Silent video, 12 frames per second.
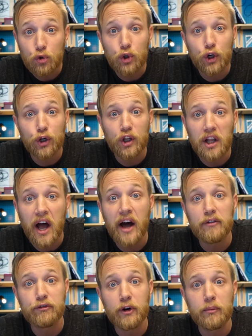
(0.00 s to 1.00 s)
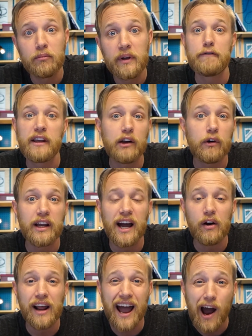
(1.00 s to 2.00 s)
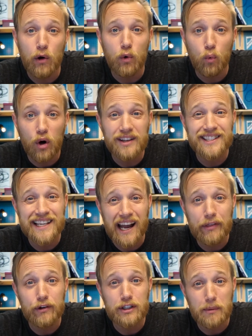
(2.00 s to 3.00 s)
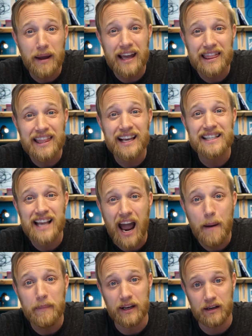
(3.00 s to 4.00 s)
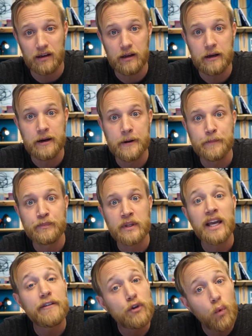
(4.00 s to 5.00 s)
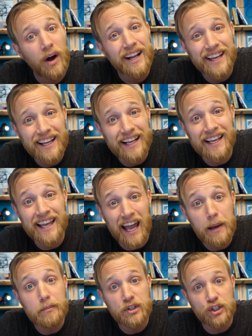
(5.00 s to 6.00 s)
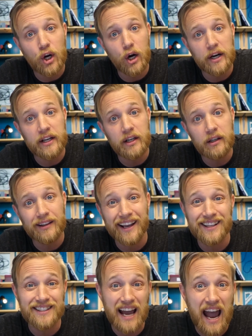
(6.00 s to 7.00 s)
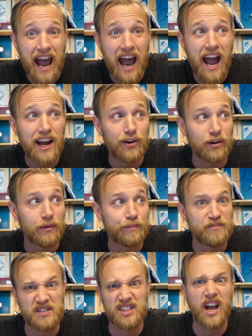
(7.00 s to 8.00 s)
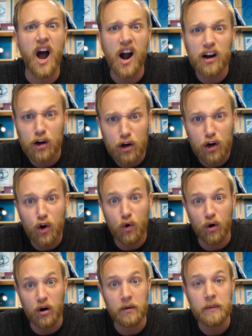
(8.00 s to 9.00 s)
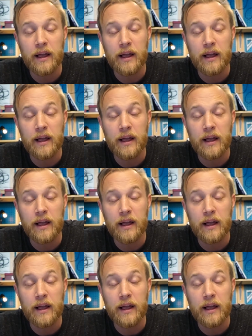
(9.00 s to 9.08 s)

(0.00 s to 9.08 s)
learn a lot from figuring out how to work together to make things happen. If you want to get a game started, like tag or soccer or